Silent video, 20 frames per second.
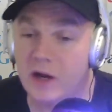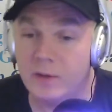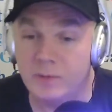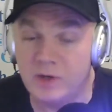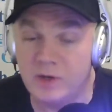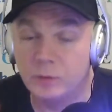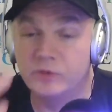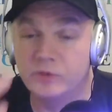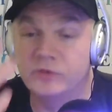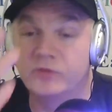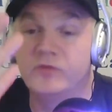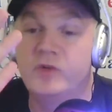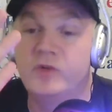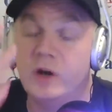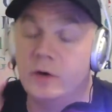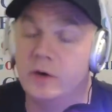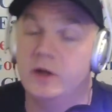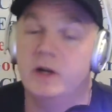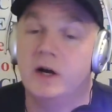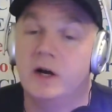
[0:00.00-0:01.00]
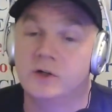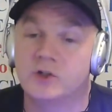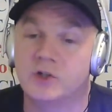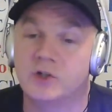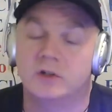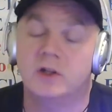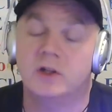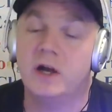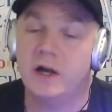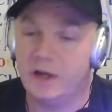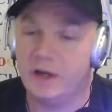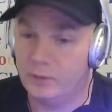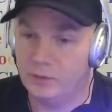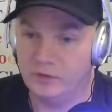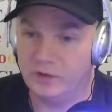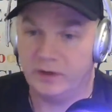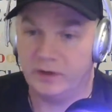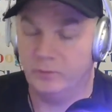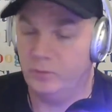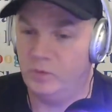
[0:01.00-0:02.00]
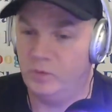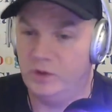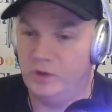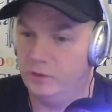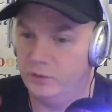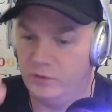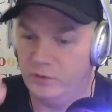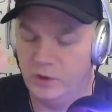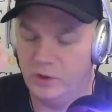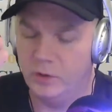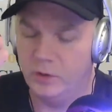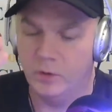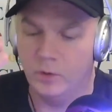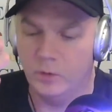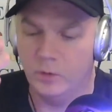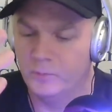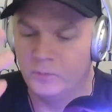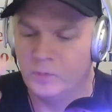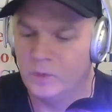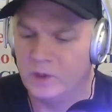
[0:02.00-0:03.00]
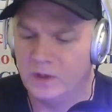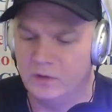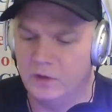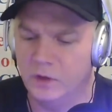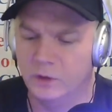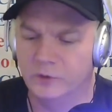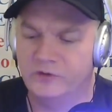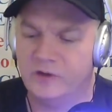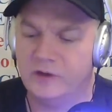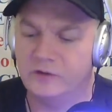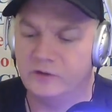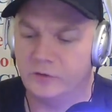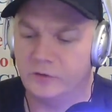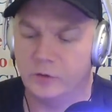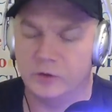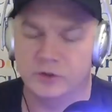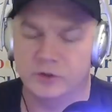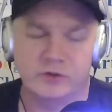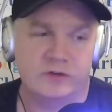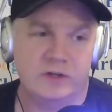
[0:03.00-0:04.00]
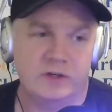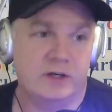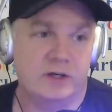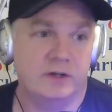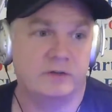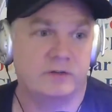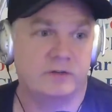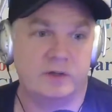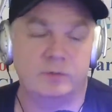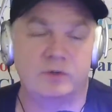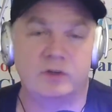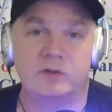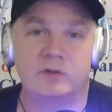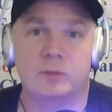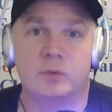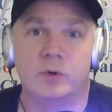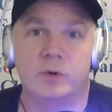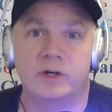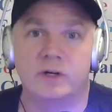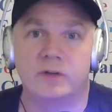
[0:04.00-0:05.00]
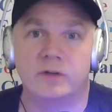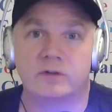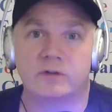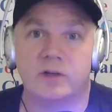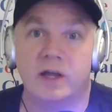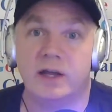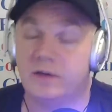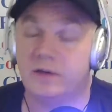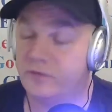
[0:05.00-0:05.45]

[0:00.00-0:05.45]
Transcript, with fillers: I mean, it was very nonchalant. It was like, you know, no sense of urgency. He didn't seem disappointed in the slight.